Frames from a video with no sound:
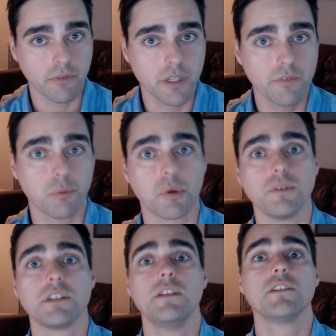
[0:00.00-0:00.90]
If a
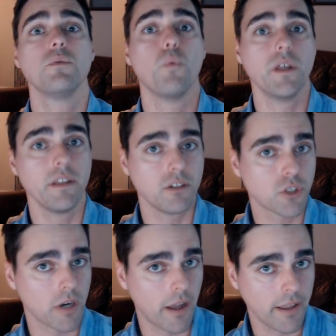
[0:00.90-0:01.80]
person isn't willing to
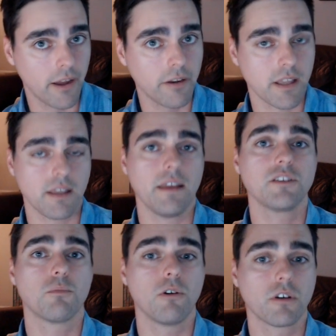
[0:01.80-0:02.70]
try out AA,
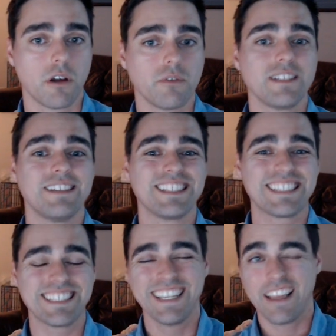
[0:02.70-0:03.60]
Smart Recovery is this
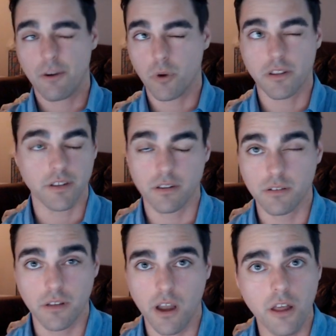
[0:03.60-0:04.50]
one of the
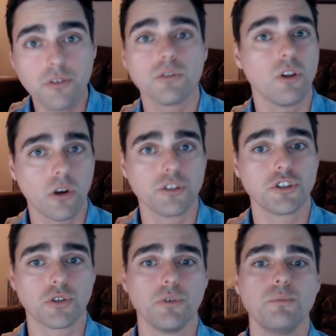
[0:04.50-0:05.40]
other largest
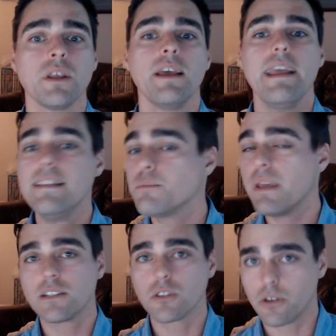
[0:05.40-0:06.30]
groups. It's
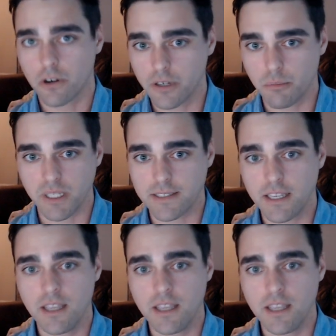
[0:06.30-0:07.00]
based on REBT.